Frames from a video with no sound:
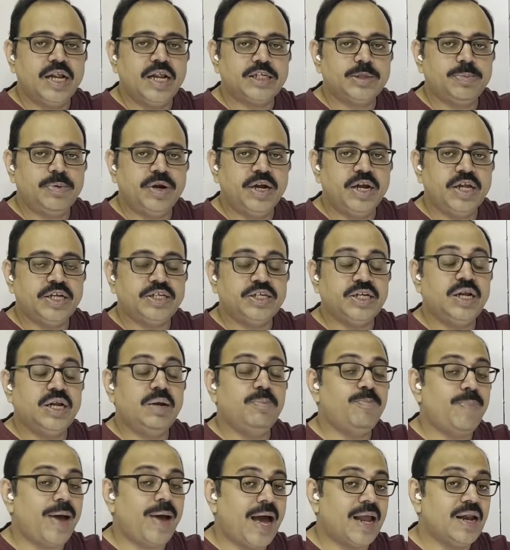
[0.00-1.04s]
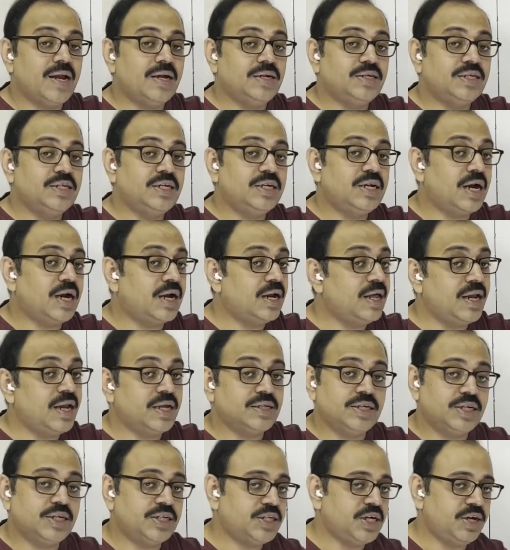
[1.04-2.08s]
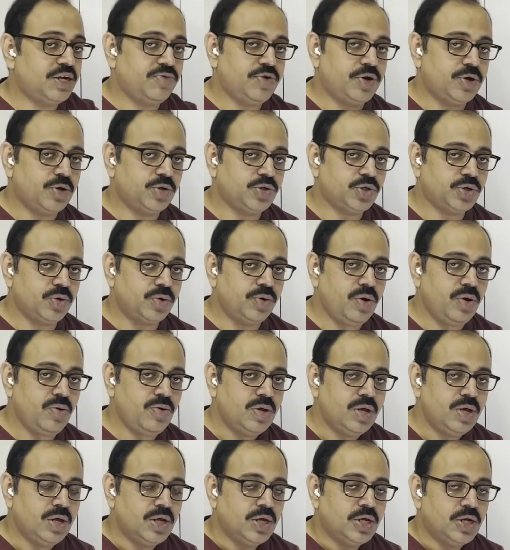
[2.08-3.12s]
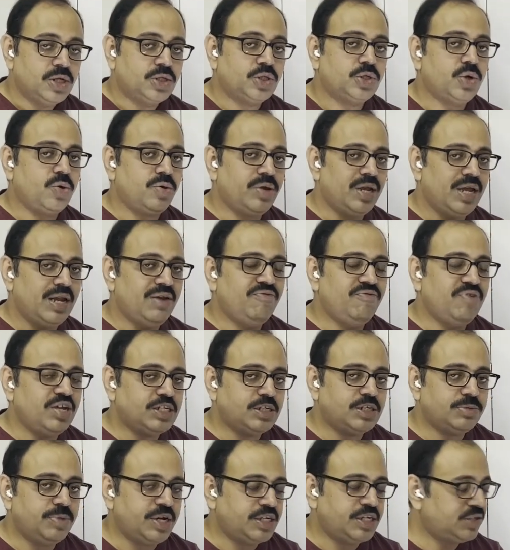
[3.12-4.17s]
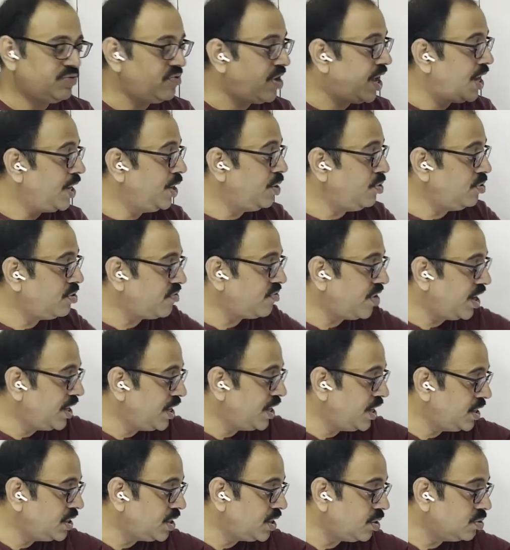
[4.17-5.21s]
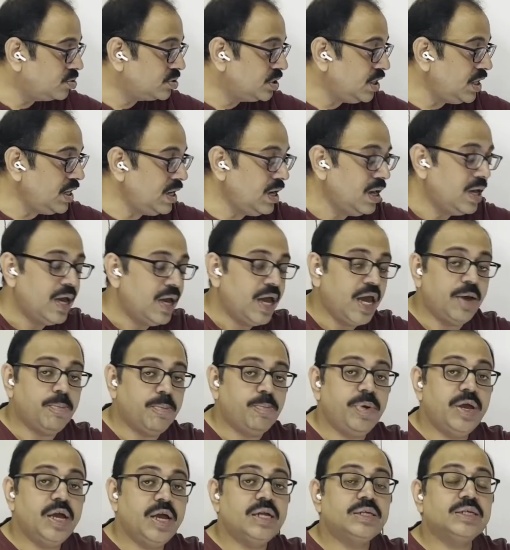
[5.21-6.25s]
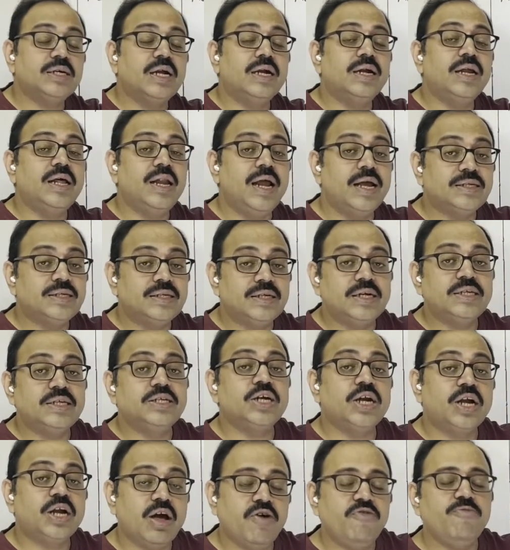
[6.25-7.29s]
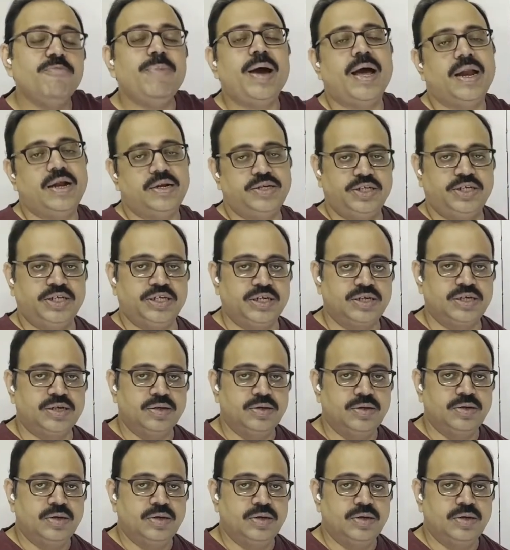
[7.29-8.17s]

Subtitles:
expenditure in balance sheet under assets side we have to show now. So investments value 20,000 appears under asset side of balance sheet.